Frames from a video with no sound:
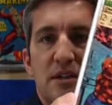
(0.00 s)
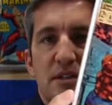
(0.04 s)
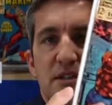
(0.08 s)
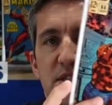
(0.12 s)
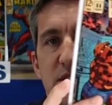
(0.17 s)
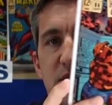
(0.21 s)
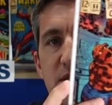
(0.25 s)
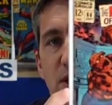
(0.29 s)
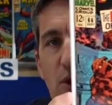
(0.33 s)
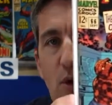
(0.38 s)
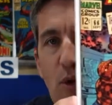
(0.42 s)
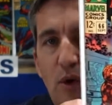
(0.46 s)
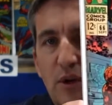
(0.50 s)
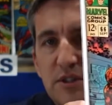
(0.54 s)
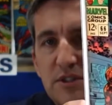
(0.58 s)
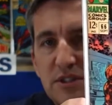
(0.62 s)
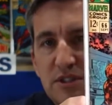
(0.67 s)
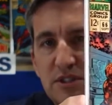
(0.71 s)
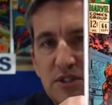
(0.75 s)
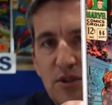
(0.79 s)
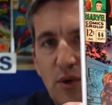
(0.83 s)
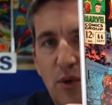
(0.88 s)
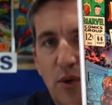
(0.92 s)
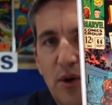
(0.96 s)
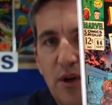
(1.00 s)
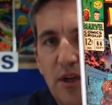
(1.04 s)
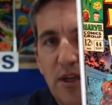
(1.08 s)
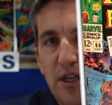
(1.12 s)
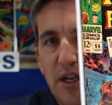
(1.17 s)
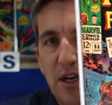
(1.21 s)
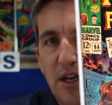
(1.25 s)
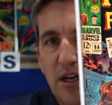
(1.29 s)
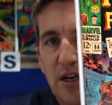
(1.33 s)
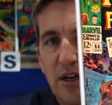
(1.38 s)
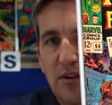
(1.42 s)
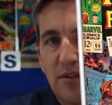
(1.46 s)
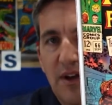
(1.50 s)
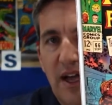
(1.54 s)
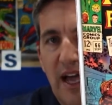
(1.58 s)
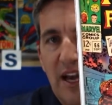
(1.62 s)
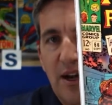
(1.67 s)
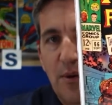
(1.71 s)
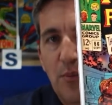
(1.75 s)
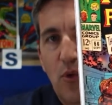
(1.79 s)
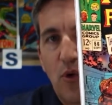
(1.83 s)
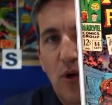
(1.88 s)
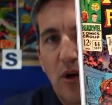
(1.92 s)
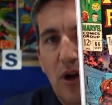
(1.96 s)
This is the origin story of
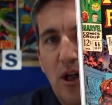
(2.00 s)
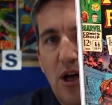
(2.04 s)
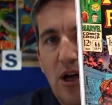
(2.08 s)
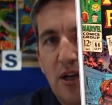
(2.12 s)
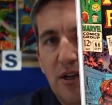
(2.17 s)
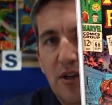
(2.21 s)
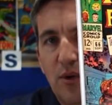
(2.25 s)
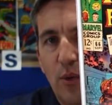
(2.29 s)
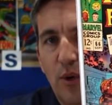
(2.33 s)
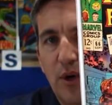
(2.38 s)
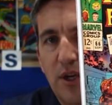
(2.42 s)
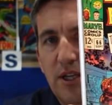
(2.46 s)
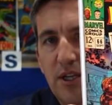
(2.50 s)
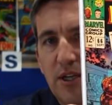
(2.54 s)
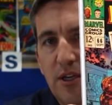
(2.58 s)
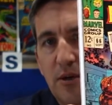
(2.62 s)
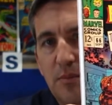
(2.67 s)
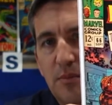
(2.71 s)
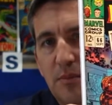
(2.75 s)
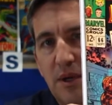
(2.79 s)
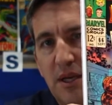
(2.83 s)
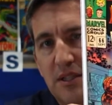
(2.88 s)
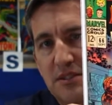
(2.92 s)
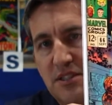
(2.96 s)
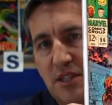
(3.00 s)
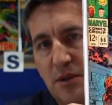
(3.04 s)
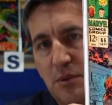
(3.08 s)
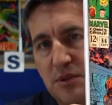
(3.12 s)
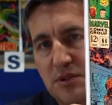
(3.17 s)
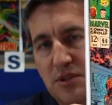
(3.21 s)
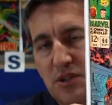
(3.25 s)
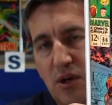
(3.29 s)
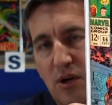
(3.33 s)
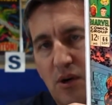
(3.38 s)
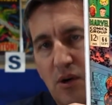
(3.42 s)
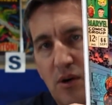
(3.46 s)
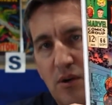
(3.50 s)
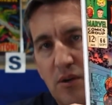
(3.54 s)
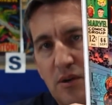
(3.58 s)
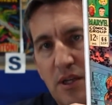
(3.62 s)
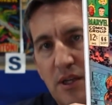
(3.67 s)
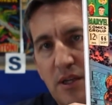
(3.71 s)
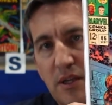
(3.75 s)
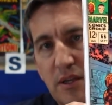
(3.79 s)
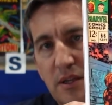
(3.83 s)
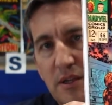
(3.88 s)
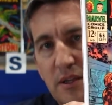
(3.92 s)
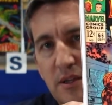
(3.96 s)
Adam Warlock, or him as he was
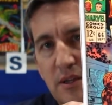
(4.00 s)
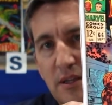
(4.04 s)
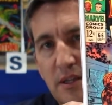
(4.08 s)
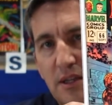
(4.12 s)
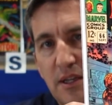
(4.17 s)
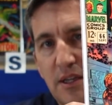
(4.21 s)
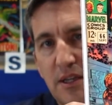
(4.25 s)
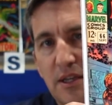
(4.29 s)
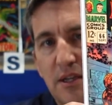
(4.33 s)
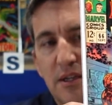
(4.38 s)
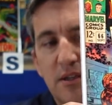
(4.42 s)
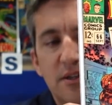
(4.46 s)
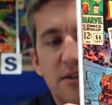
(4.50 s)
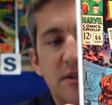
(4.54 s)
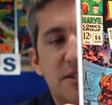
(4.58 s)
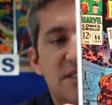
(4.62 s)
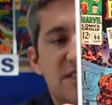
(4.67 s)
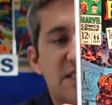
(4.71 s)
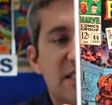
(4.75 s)
called, in